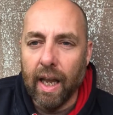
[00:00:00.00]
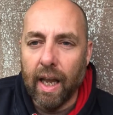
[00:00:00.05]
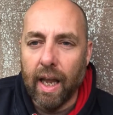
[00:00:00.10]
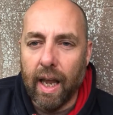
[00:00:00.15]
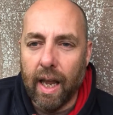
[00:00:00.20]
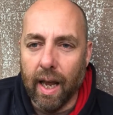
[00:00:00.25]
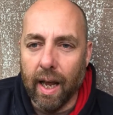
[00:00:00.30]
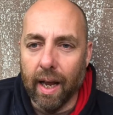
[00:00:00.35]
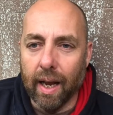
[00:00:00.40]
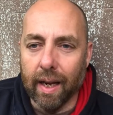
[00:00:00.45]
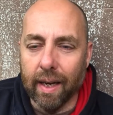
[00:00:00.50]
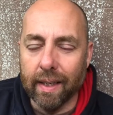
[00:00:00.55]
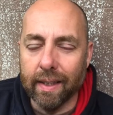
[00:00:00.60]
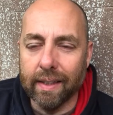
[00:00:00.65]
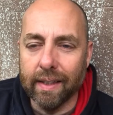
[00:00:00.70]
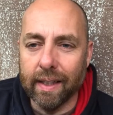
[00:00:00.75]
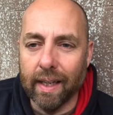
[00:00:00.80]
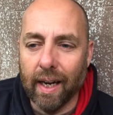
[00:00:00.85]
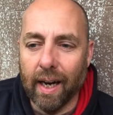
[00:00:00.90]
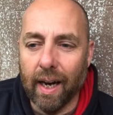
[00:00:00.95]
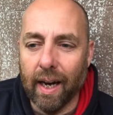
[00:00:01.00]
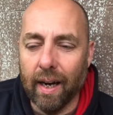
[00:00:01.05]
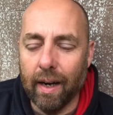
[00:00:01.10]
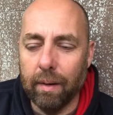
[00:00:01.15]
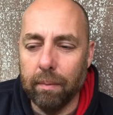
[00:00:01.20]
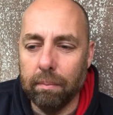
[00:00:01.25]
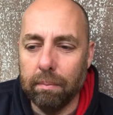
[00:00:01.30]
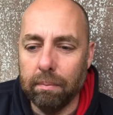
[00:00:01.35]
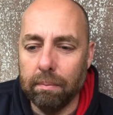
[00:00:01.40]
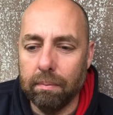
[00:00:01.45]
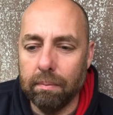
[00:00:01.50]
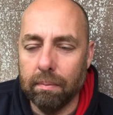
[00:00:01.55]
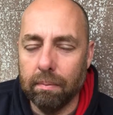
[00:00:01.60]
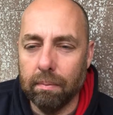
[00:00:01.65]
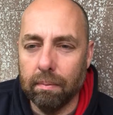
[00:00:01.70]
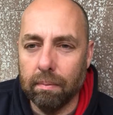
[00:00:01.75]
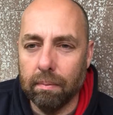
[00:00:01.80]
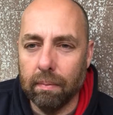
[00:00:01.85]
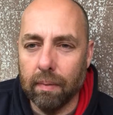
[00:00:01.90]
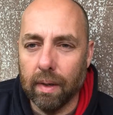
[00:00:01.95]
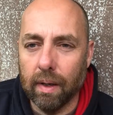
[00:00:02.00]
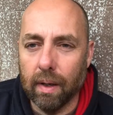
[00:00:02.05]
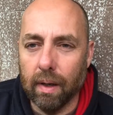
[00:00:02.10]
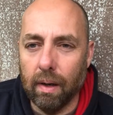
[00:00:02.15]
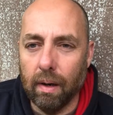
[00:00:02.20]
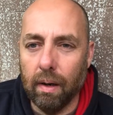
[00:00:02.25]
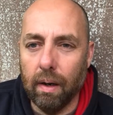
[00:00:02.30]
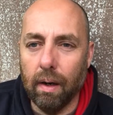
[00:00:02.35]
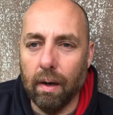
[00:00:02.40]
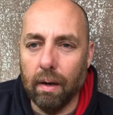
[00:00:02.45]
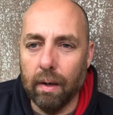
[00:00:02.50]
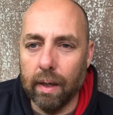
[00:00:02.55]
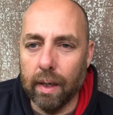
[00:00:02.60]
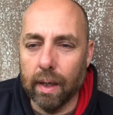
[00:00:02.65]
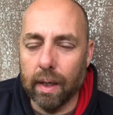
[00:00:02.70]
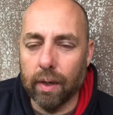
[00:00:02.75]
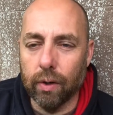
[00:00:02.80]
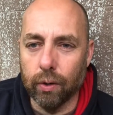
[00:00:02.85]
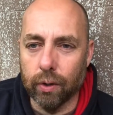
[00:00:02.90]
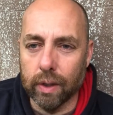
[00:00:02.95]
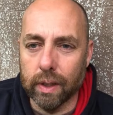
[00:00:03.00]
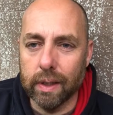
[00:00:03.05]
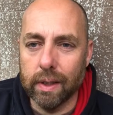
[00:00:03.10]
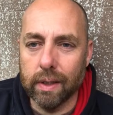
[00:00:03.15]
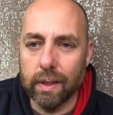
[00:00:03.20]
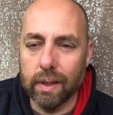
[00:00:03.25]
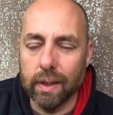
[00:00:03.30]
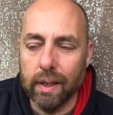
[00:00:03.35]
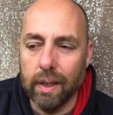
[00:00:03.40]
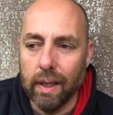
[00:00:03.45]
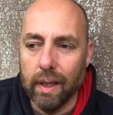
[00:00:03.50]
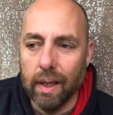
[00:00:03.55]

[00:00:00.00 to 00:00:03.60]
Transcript: Yeah, um, I like hoodies.